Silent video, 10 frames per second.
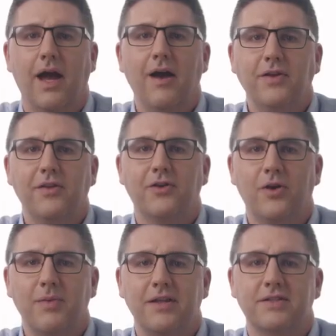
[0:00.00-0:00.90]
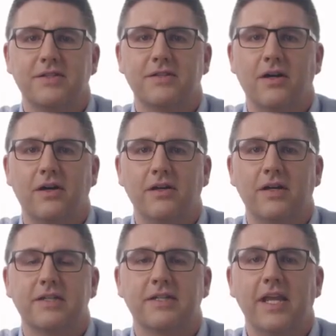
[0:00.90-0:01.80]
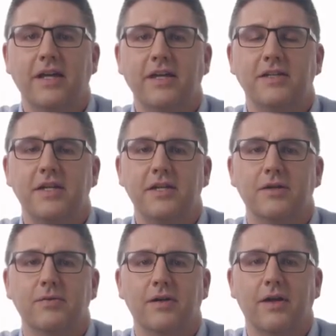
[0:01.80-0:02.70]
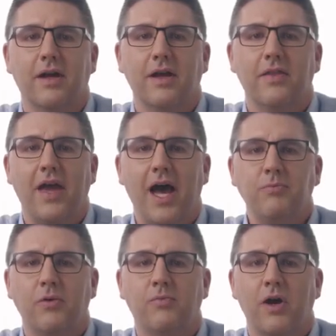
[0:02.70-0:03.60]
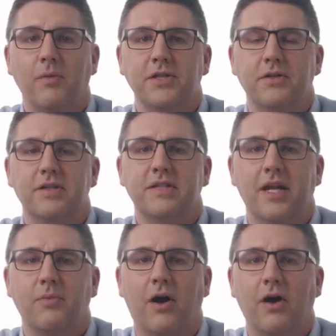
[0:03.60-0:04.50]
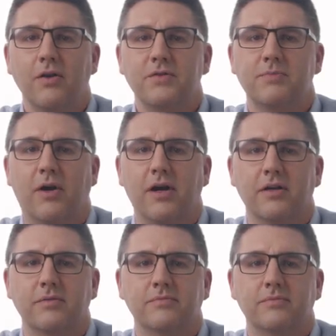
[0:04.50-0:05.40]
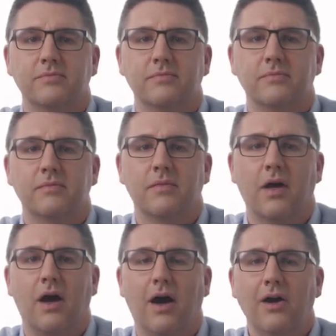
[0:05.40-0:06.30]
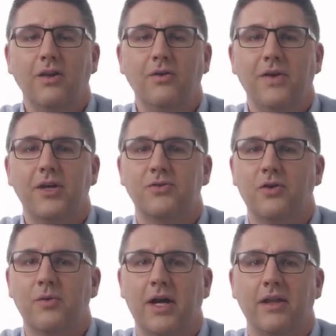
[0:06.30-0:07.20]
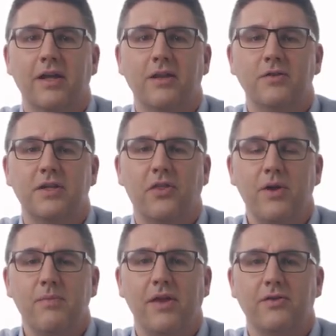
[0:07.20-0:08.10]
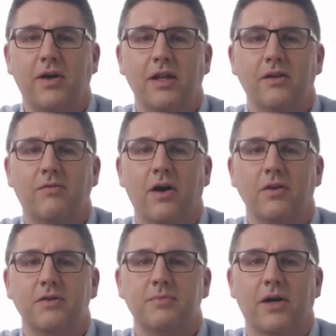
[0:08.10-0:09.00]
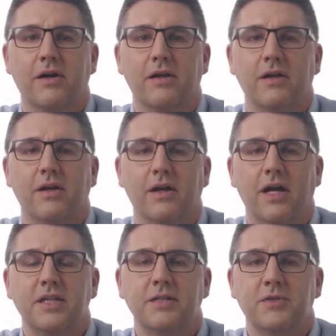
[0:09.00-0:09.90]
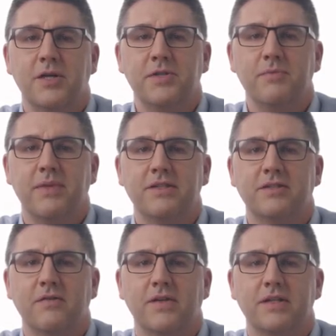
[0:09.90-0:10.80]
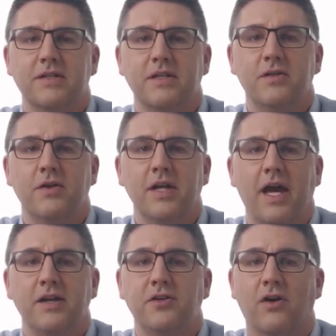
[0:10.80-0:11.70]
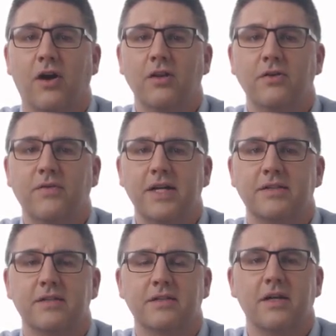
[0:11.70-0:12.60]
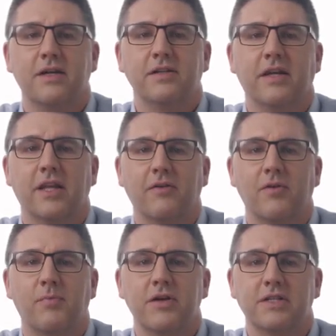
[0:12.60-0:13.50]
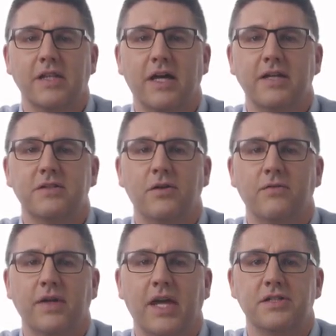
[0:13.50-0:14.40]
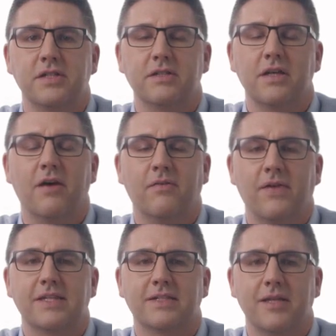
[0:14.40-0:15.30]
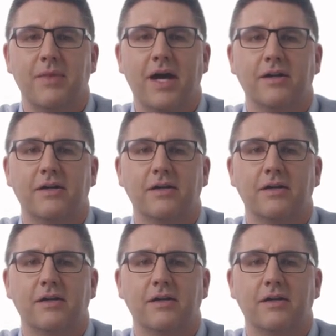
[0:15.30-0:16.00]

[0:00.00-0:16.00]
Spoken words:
After the doorbell is installed, select Continue. The app will prompt you to set up Arlo Smart. Arlo Video Doorbell includes a 3-month trial of Arlo Smart, a subscription-based service you can add to your Arlo devices to deliver personalized notifications of events that matter.